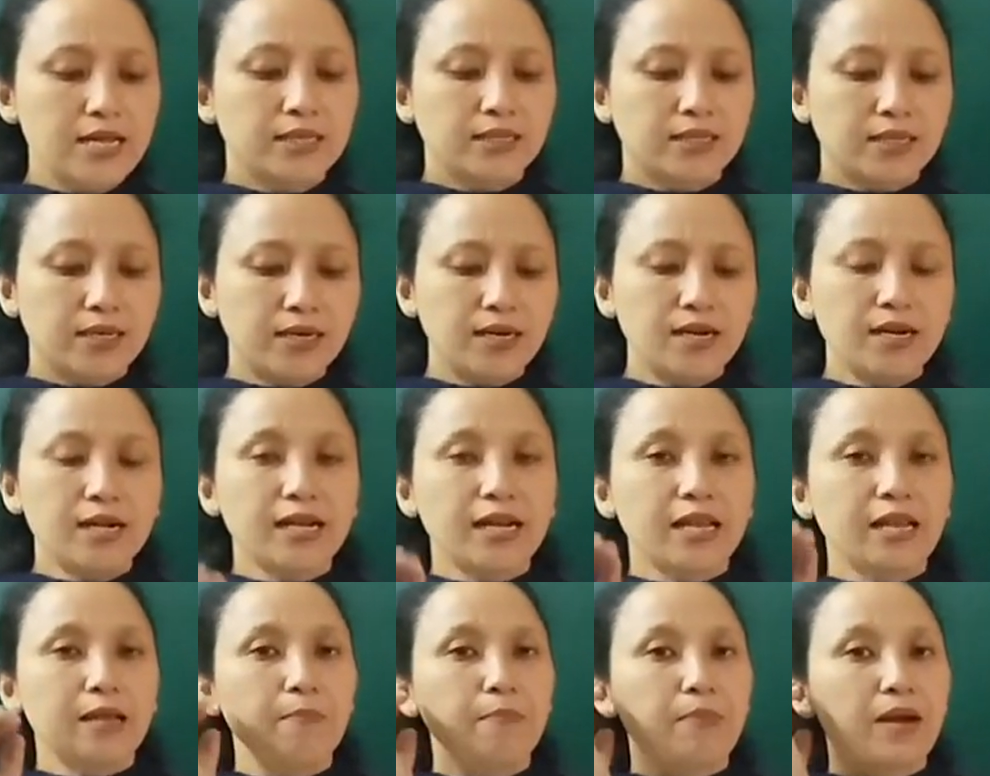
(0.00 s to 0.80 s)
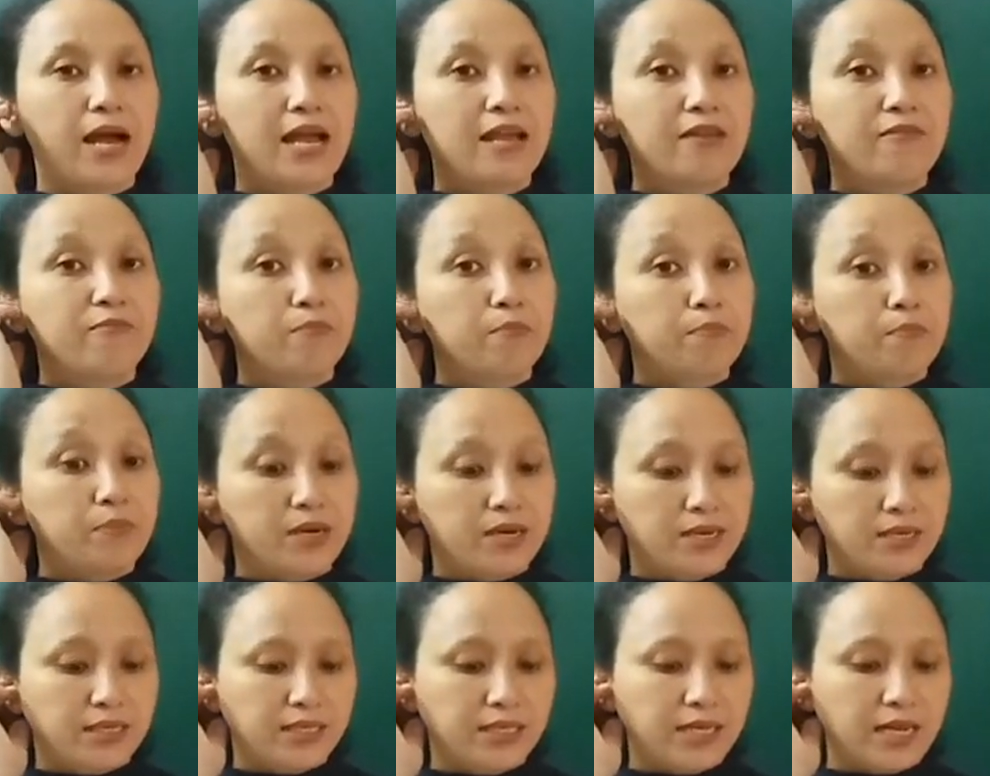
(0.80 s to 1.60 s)
Thirdly, by
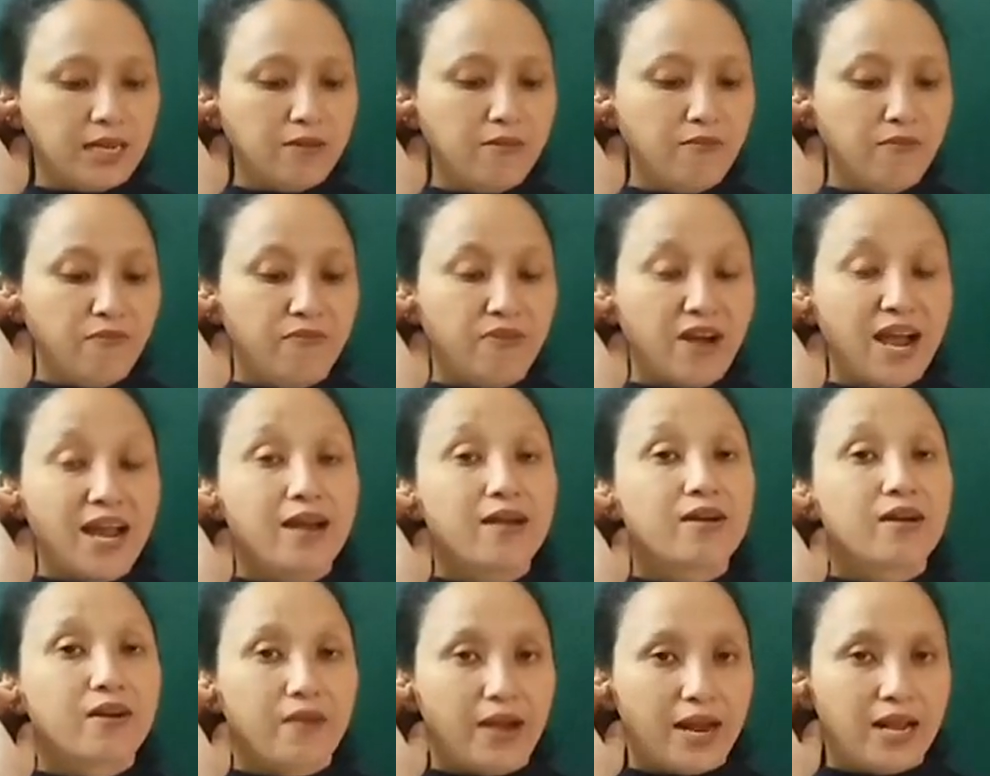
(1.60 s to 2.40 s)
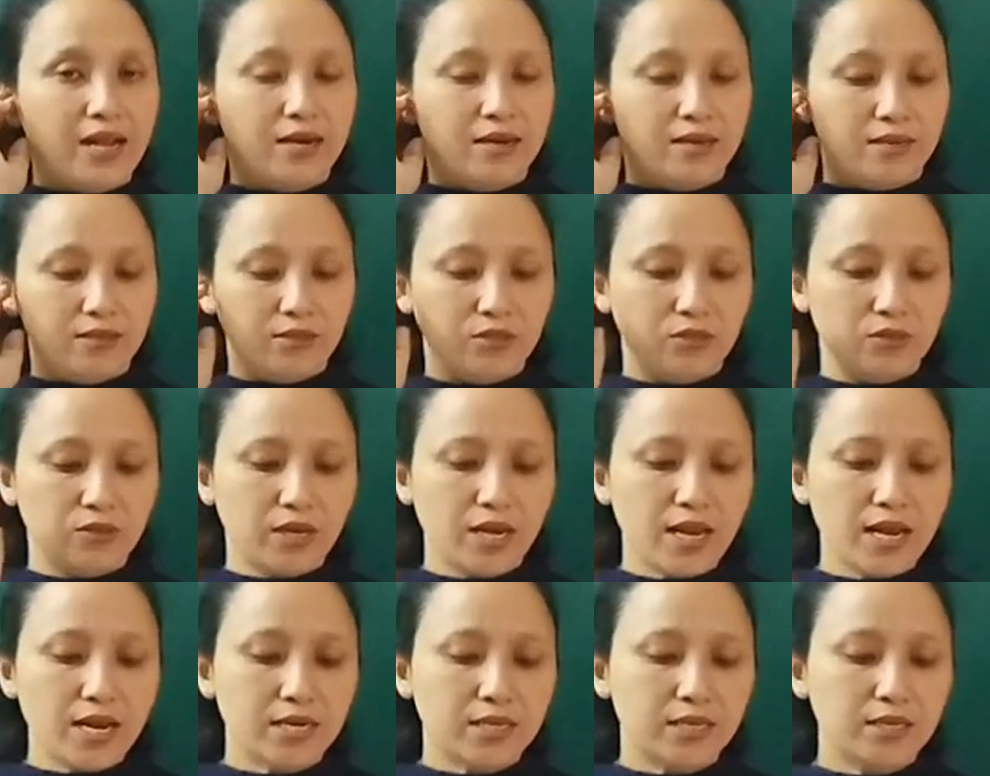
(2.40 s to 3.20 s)
bursting firecrackers,
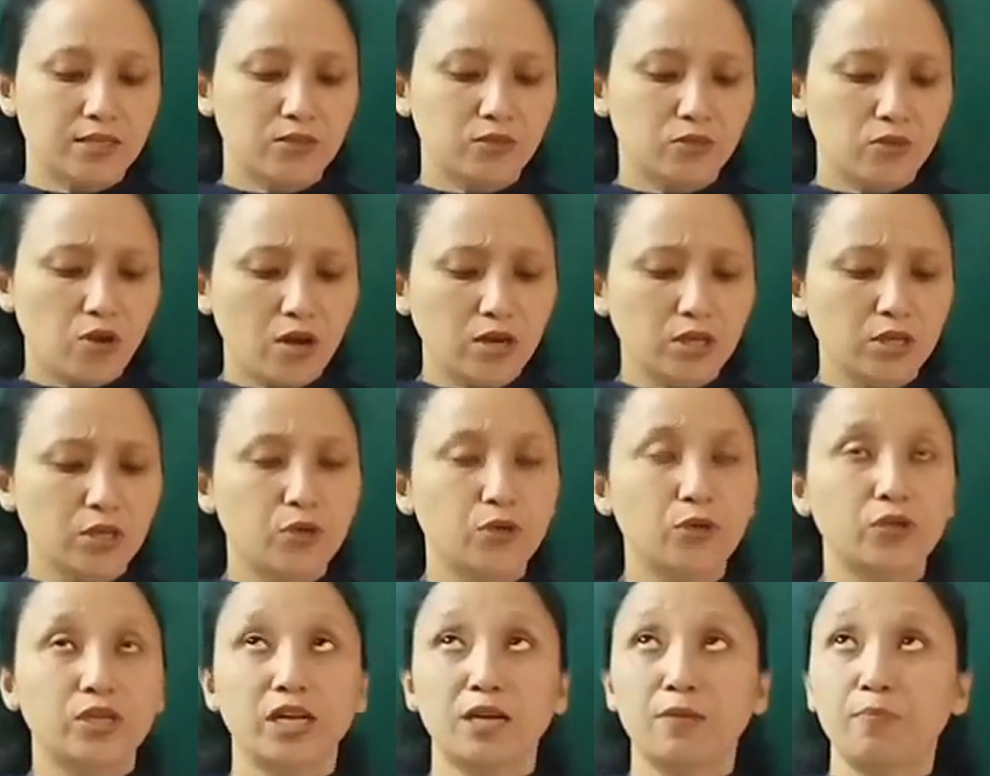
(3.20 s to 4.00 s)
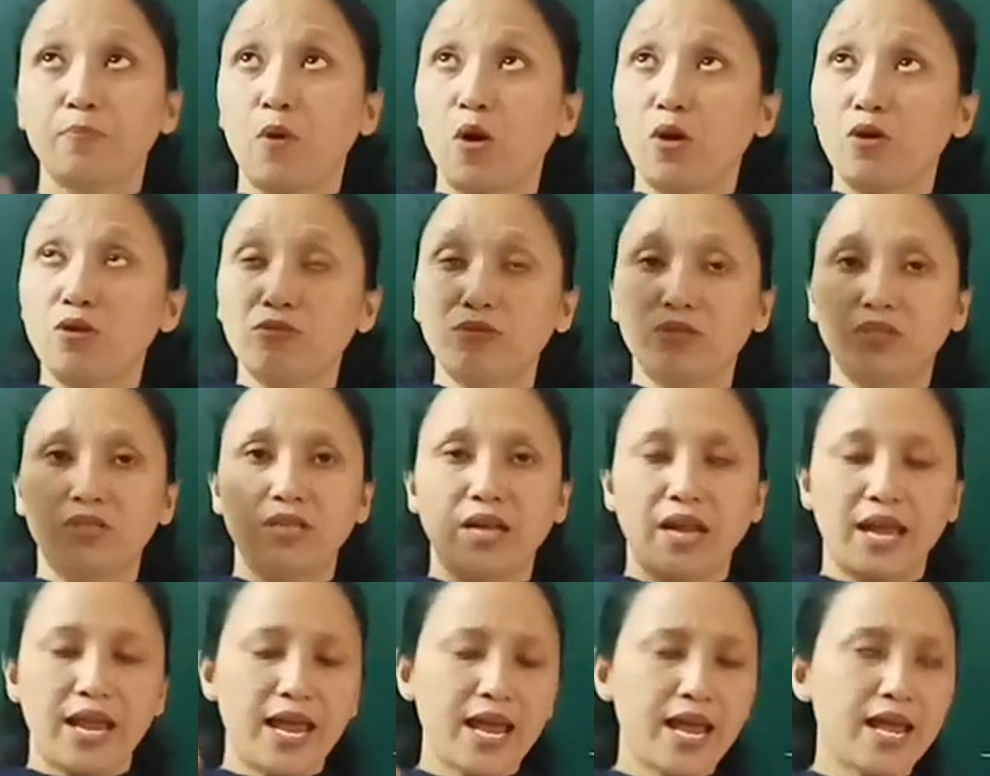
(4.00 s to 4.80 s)
okay, it is not good, it pollutes
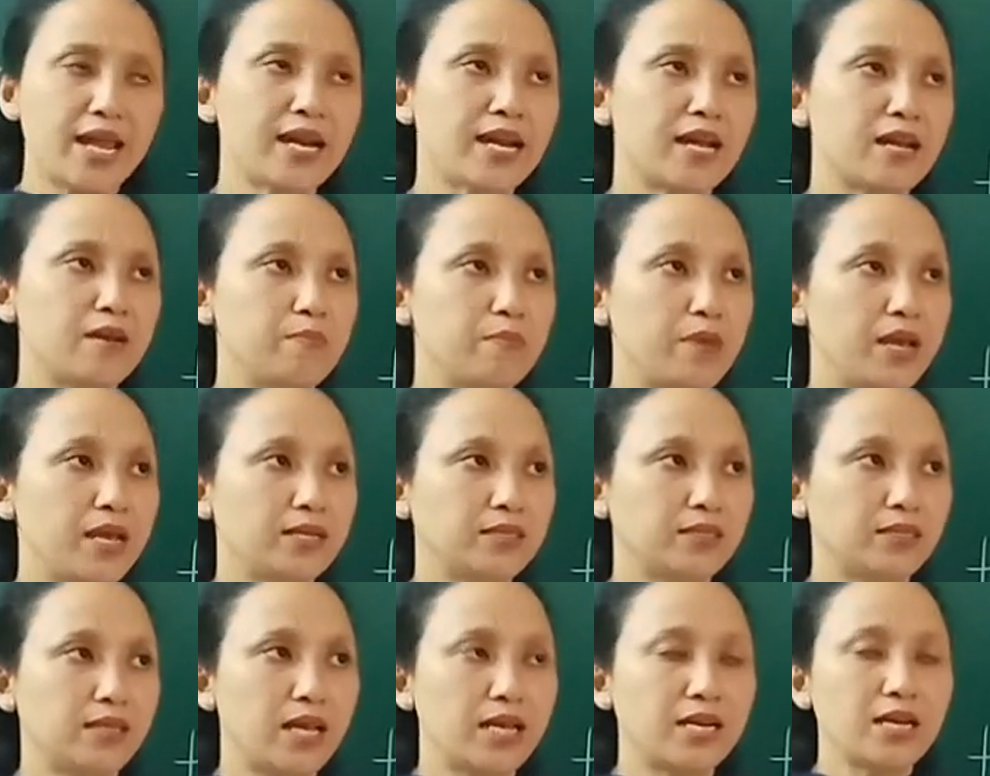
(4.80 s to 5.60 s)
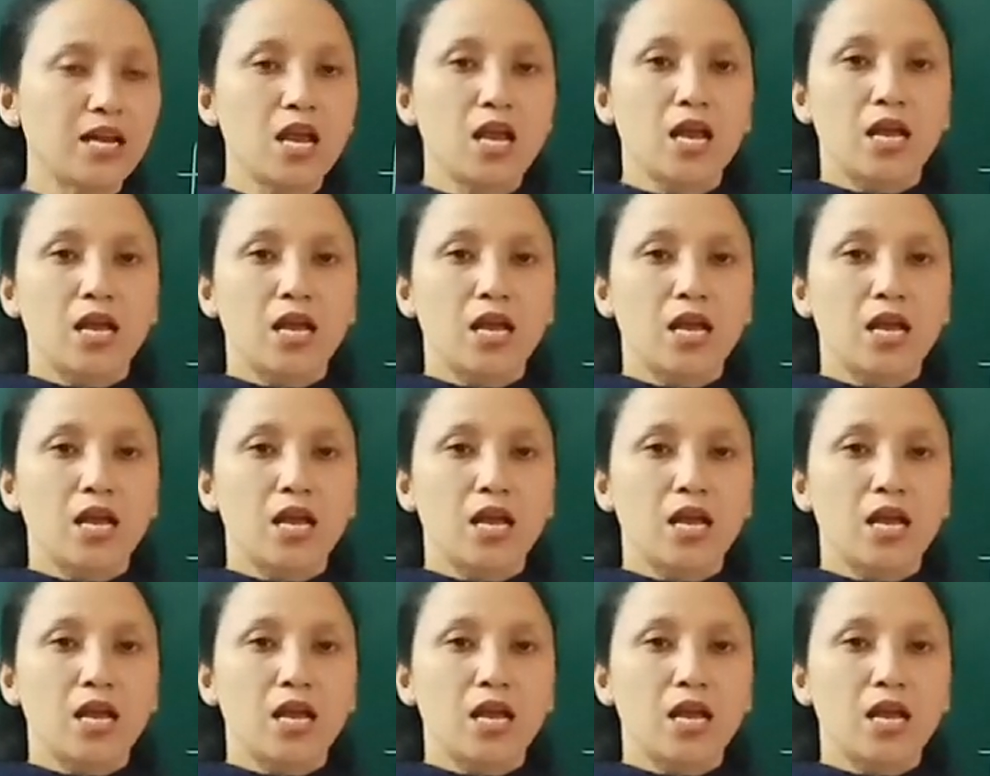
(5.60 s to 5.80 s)
the air and makes it,